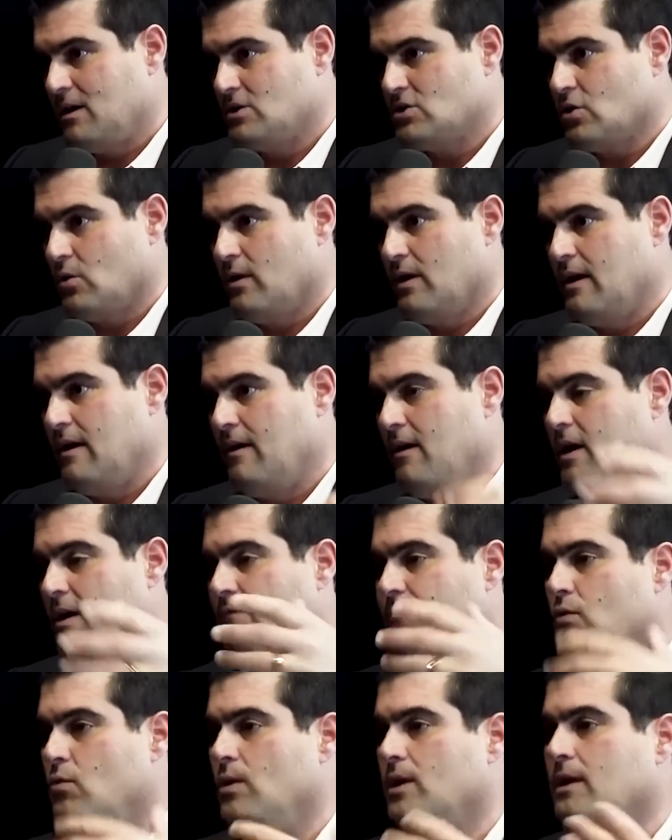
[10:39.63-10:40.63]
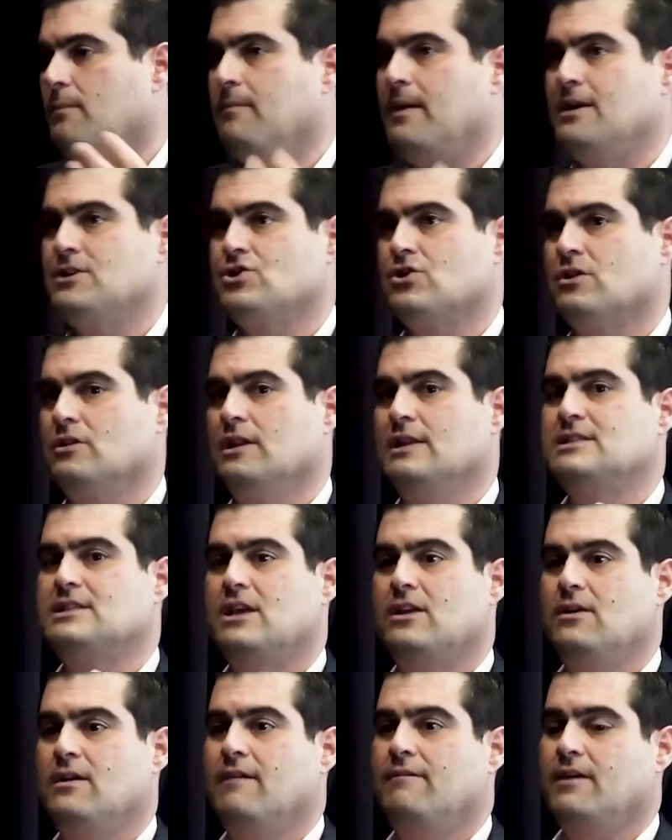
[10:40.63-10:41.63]
So if you want to measure, let's
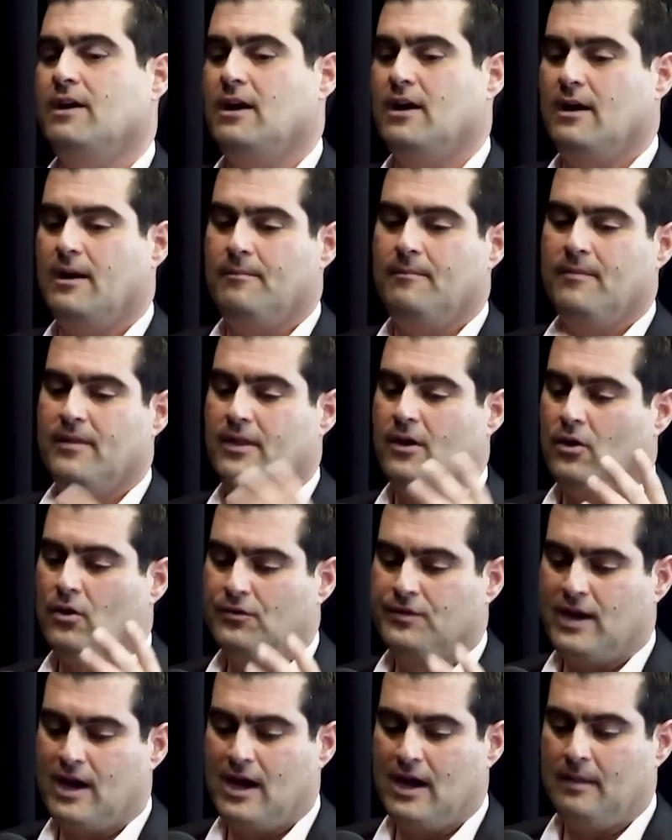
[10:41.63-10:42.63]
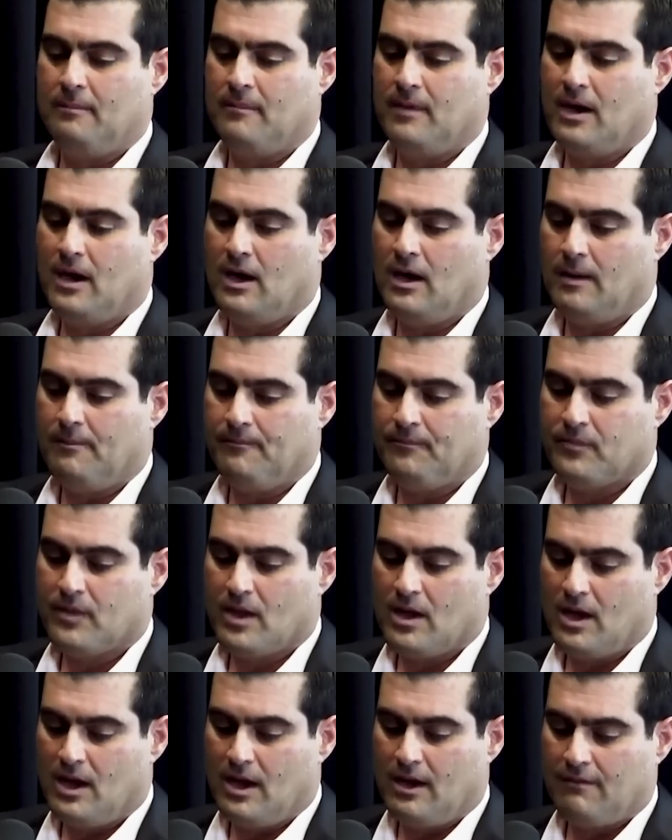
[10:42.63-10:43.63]
say you have a, um, the old time um,
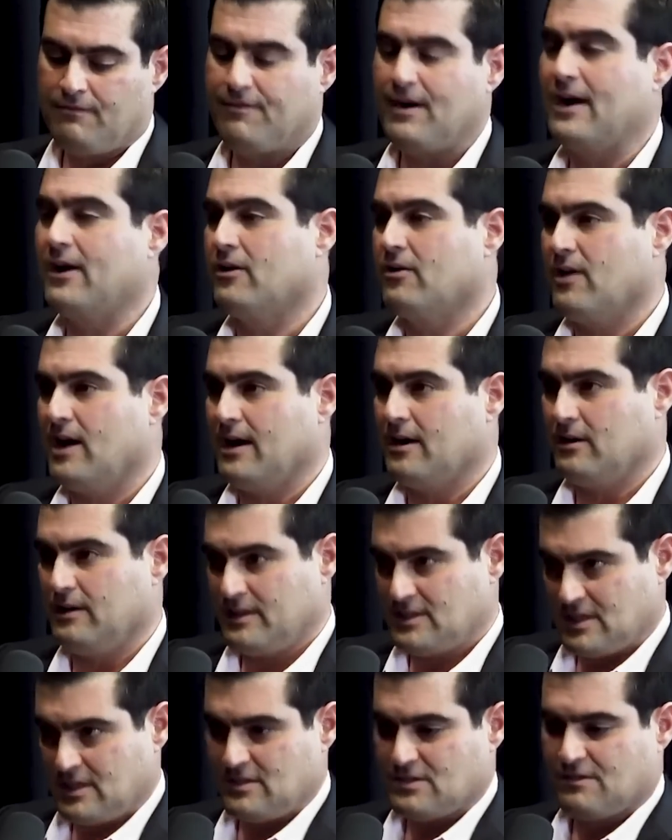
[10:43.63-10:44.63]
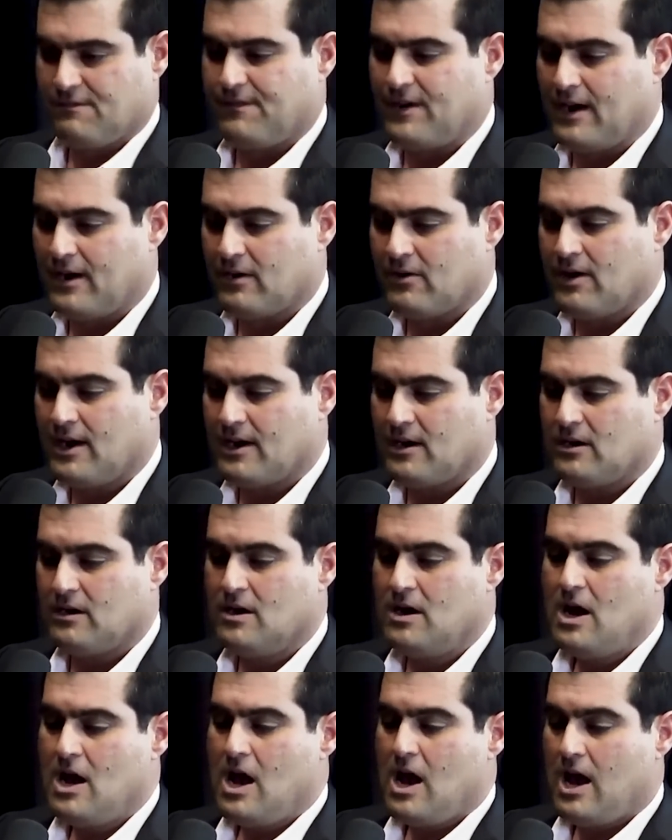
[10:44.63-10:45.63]
uh, firecracker, let's say there's a
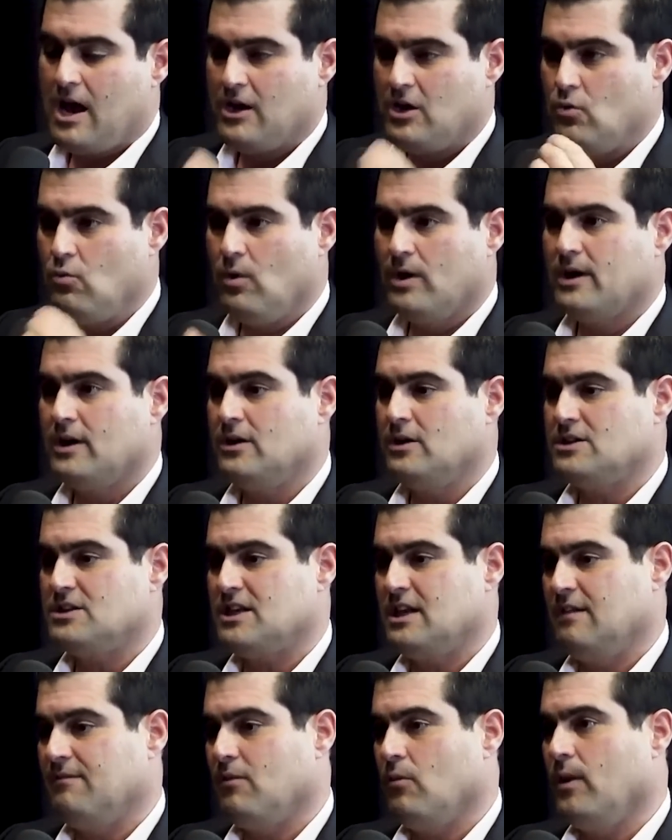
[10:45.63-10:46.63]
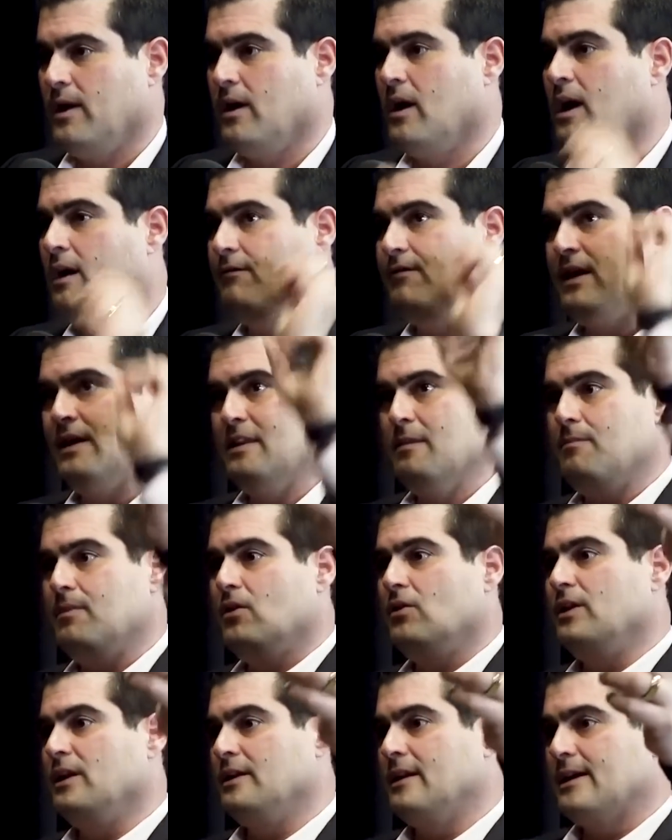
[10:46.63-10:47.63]
firecracker and you want to see if it went off in the
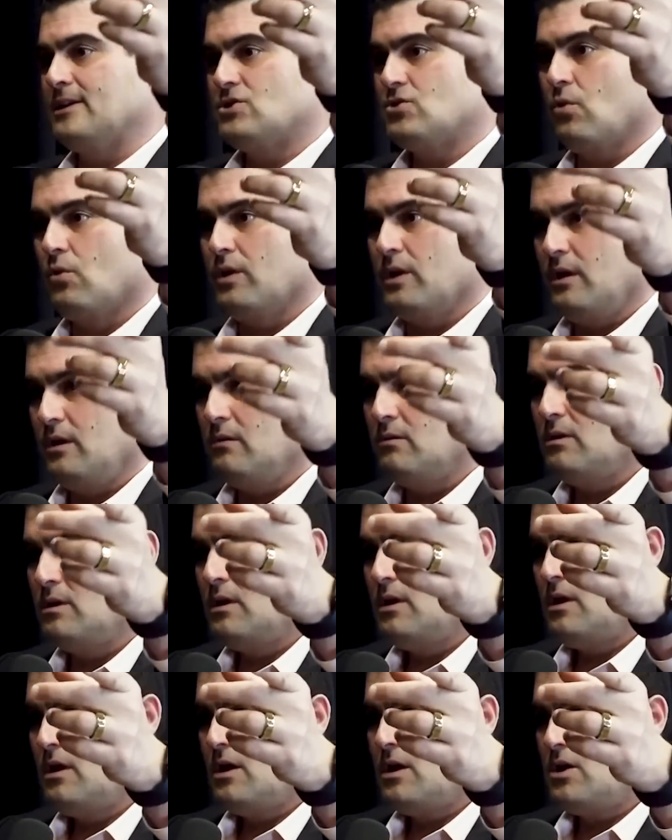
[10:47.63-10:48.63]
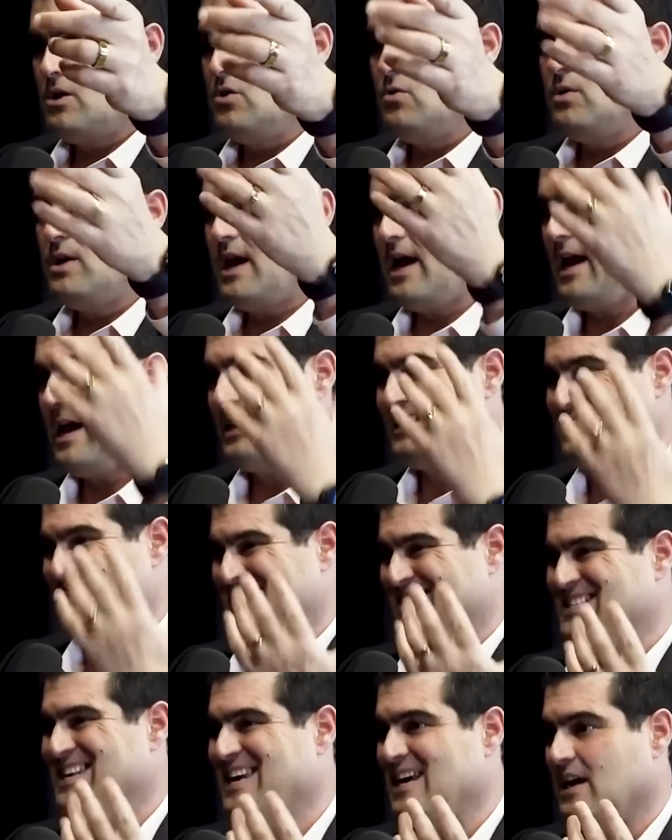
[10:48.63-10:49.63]
building next door to you. You can't
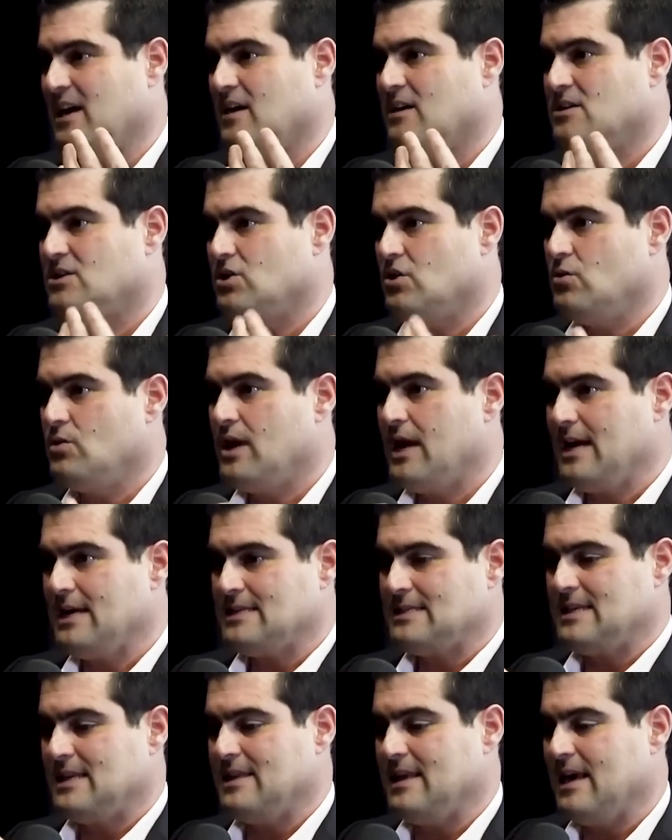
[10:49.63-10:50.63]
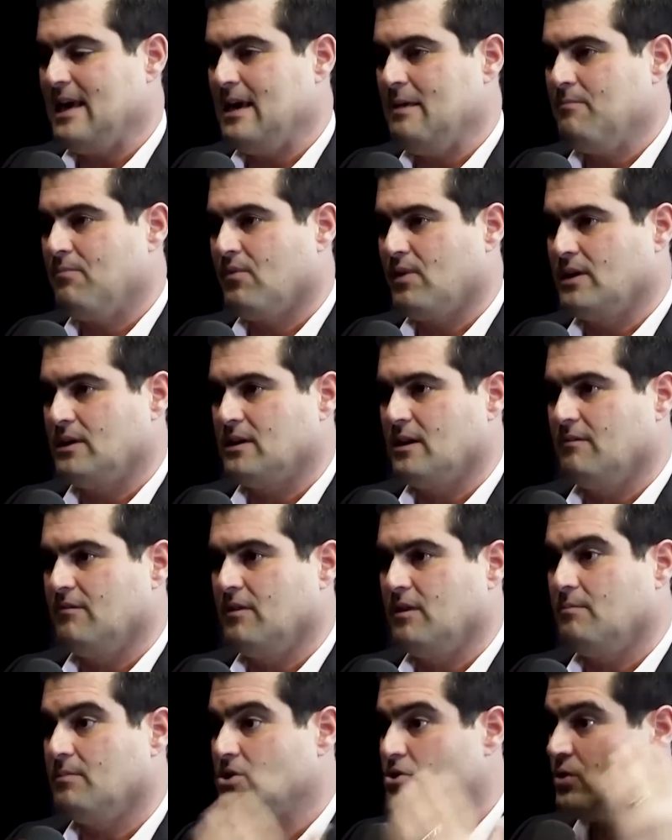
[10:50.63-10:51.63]
see it. So you can't see the imprint of
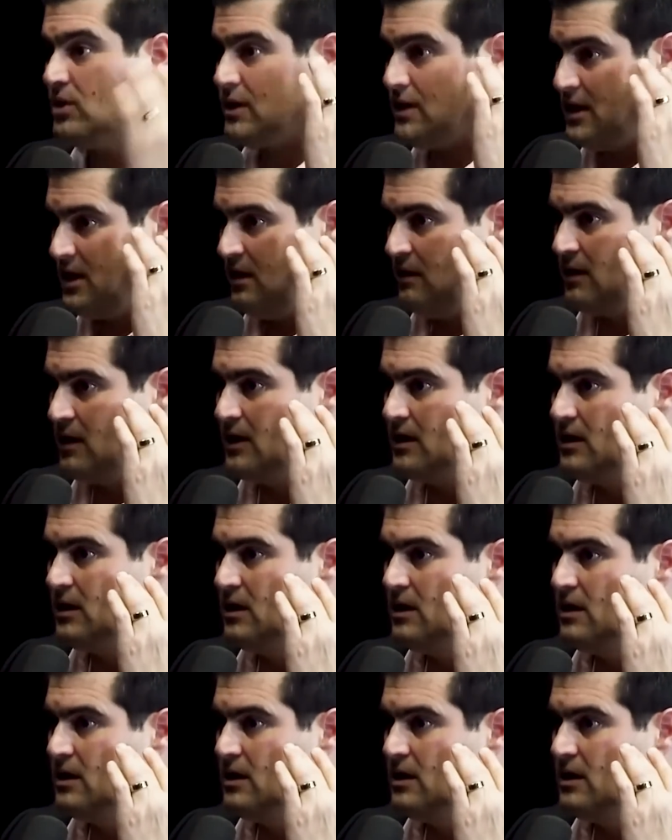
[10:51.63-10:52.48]
it, but you can hear it.